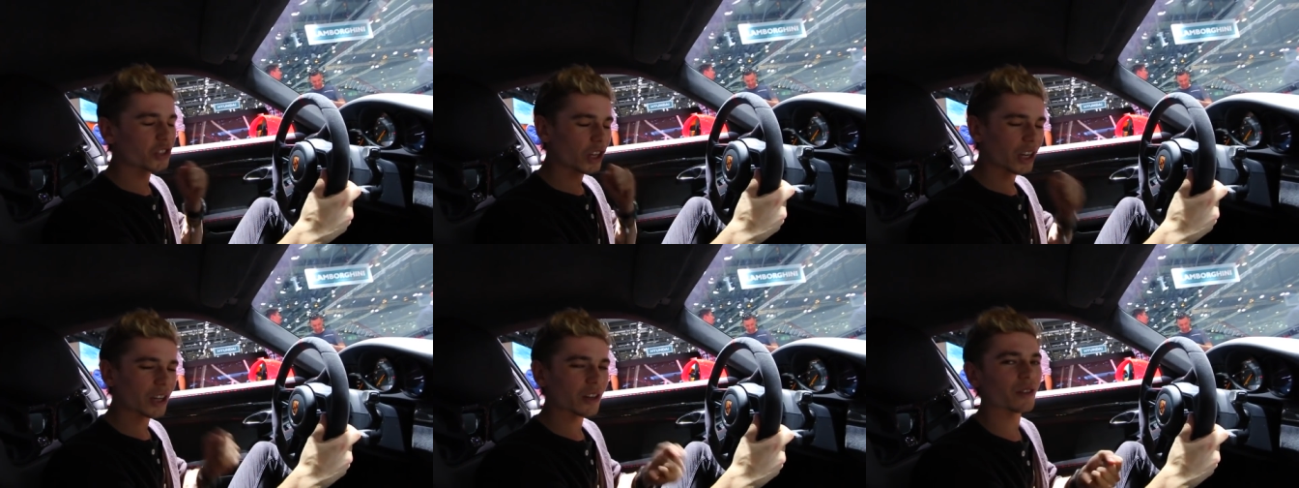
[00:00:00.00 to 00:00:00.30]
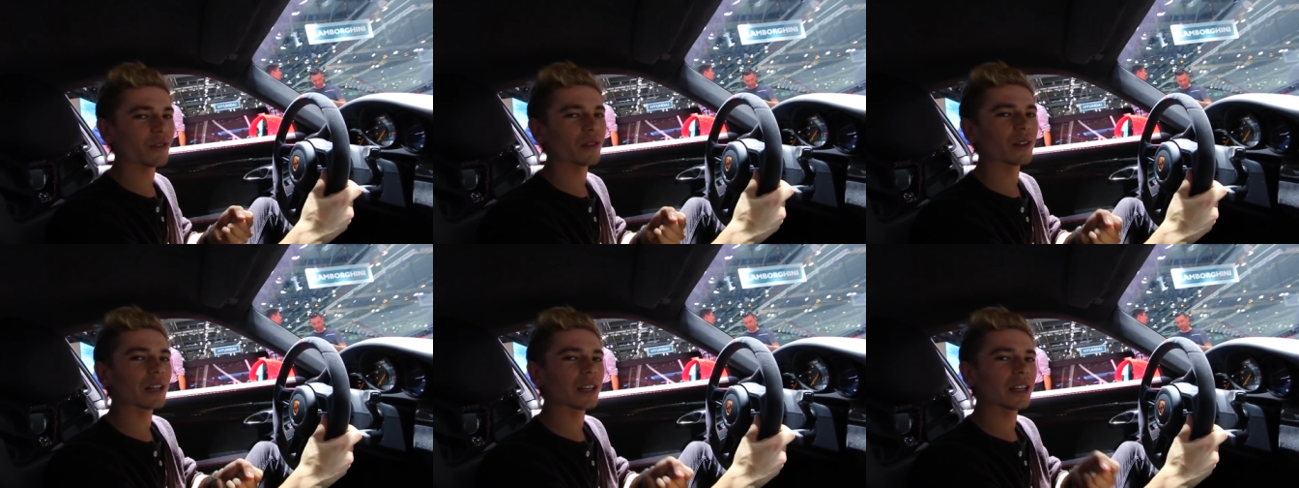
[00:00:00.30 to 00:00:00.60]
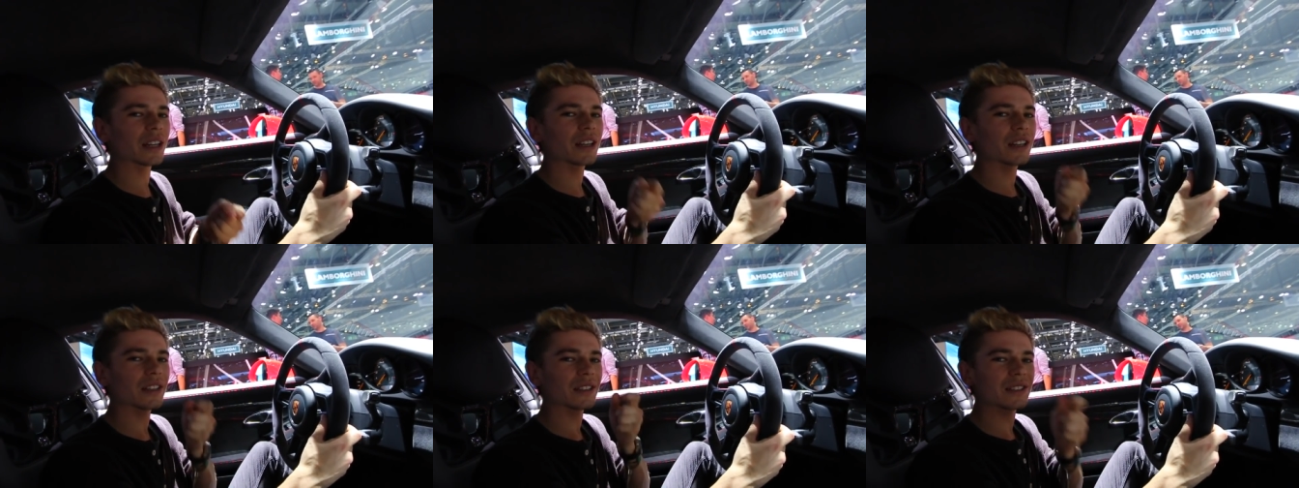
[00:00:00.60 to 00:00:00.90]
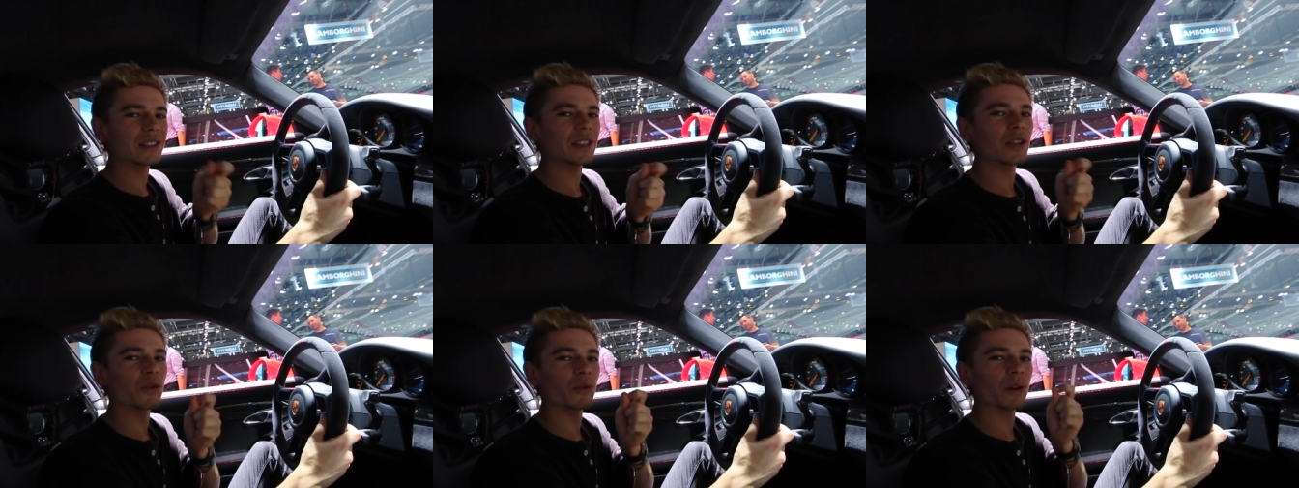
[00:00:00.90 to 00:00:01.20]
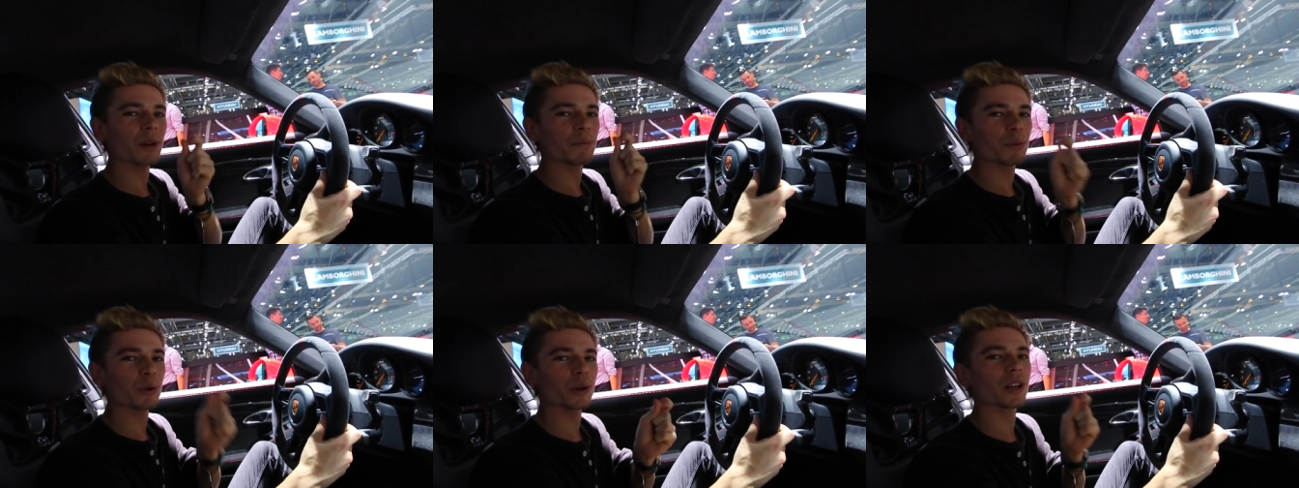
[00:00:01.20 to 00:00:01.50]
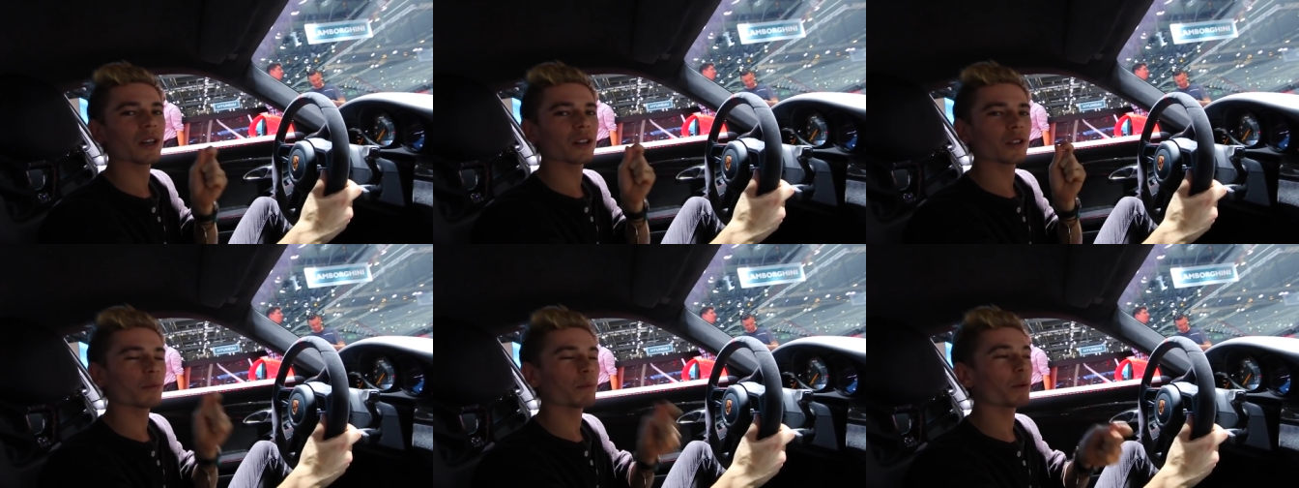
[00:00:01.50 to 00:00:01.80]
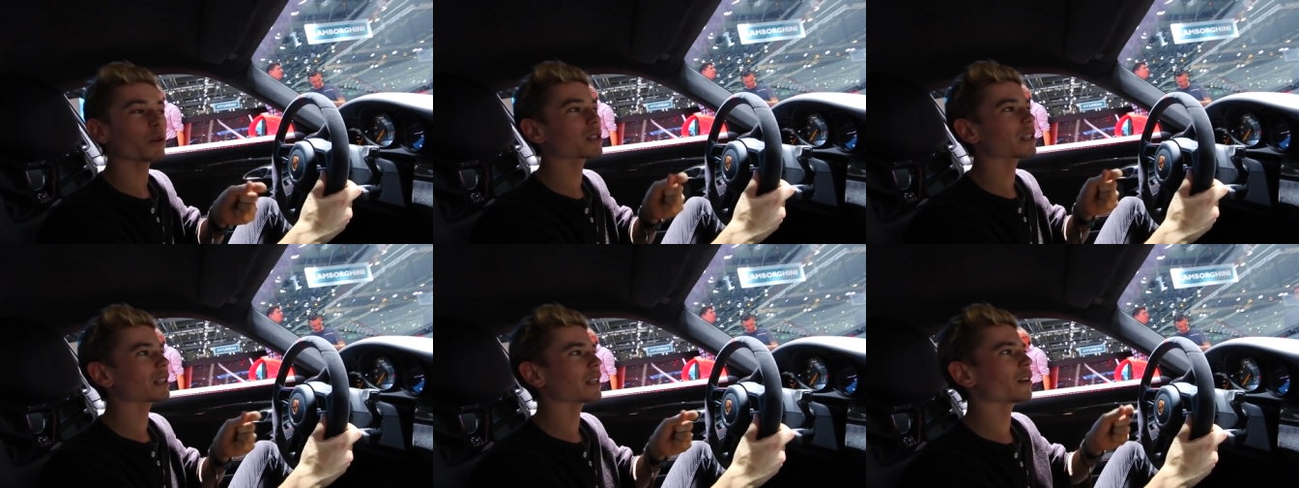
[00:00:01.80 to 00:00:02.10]
genuinely considering putting a
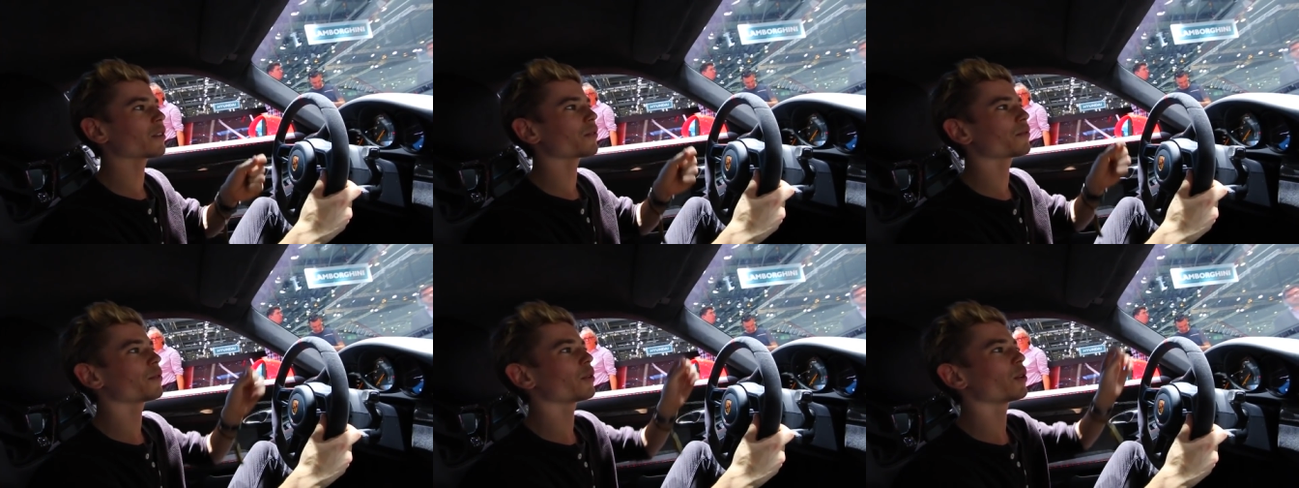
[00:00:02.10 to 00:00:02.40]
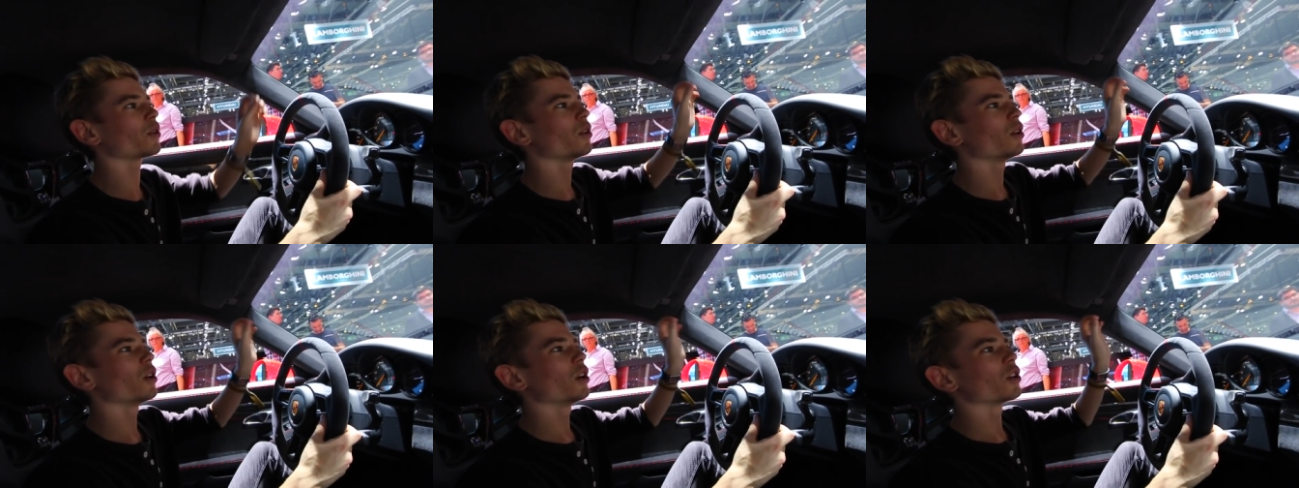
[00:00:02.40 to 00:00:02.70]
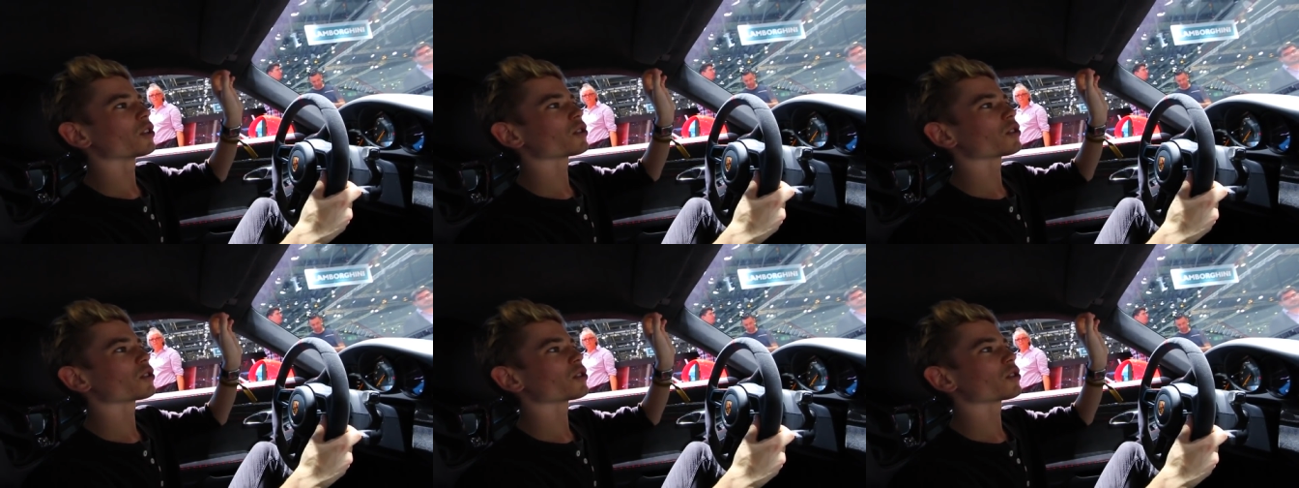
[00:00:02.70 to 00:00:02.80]
deposit down for.